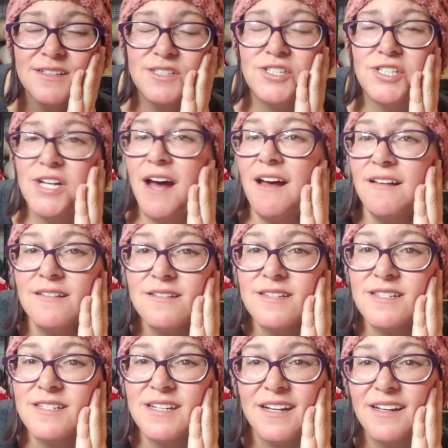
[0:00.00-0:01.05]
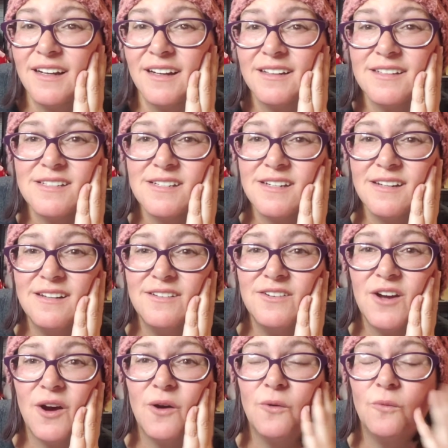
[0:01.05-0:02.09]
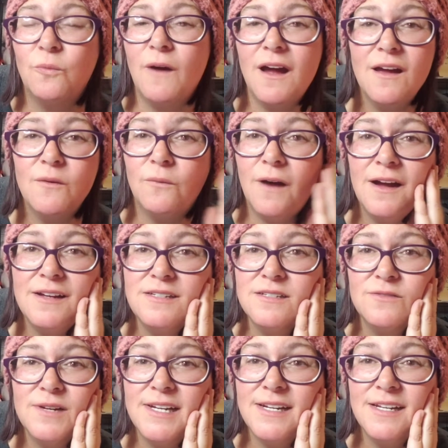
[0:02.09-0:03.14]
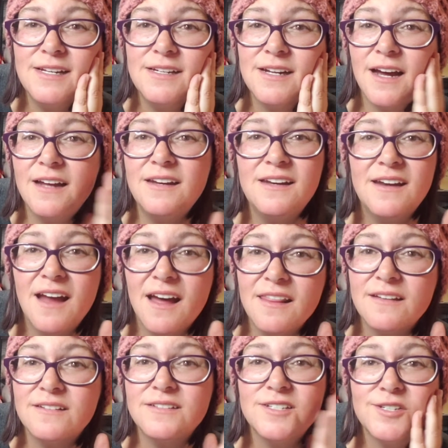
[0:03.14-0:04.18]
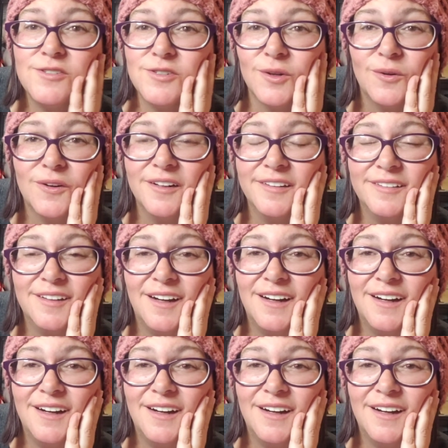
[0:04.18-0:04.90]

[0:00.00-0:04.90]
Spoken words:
shell stitch, you know, why do we need another tutorial